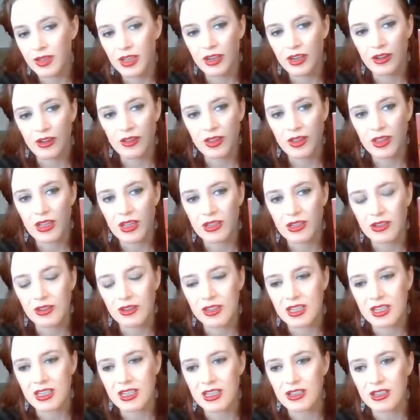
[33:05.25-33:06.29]
You know, they
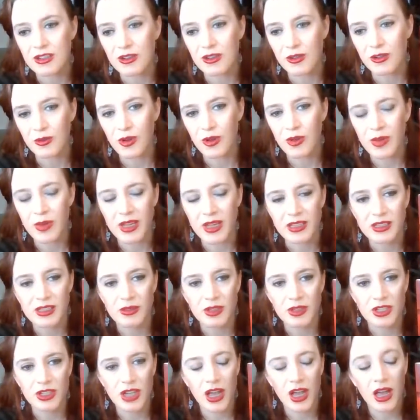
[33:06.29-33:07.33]
turned it into a romance,
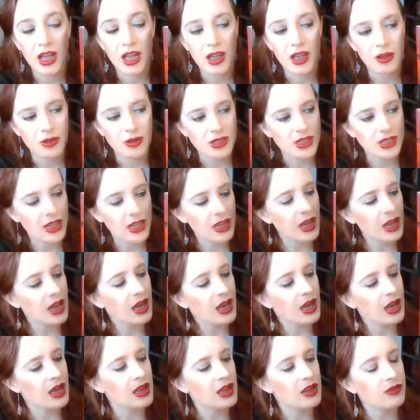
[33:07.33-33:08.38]
which I always like.
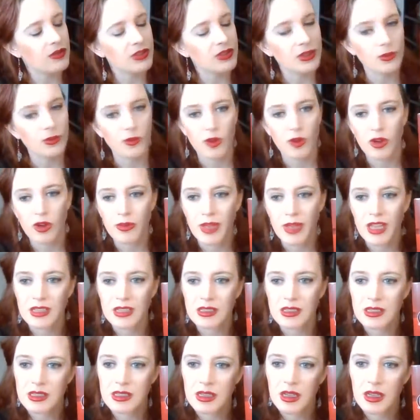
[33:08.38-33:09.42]
I love some
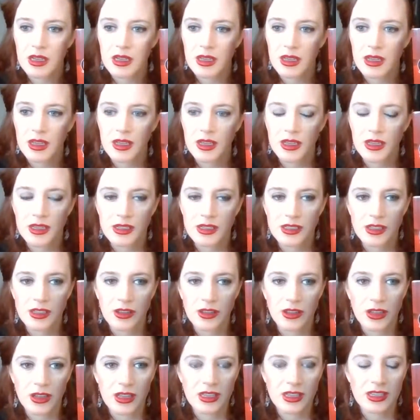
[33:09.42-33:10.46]
romance.
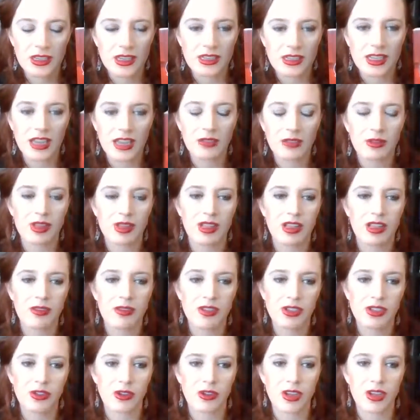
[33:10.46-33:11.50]
So that it does end with a love
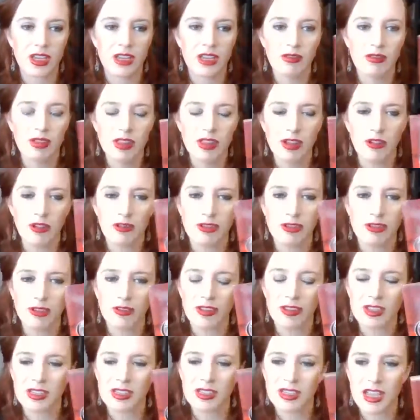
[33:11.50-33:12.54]
story, even though it was
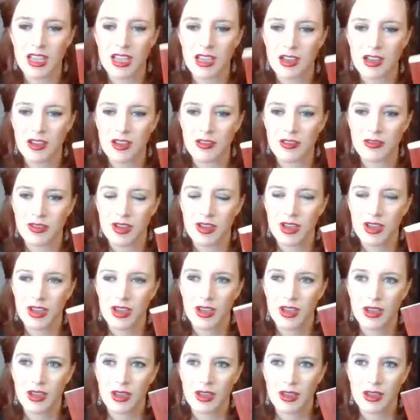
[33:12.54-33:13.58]
for the sake of,
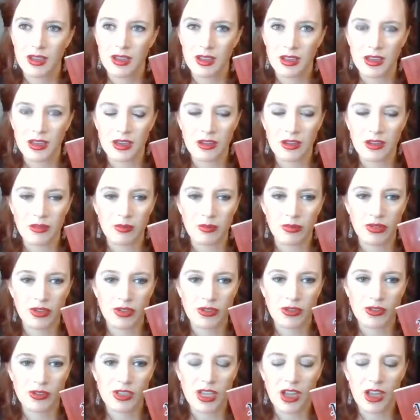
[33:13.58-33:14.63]
you know,
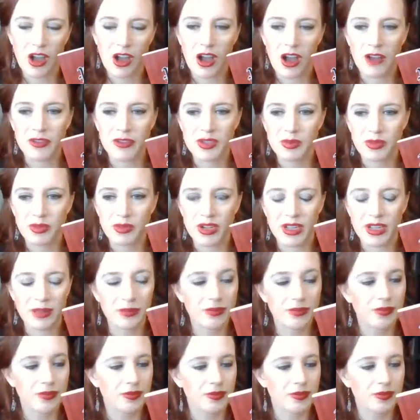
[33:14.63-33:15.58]
producing offspring.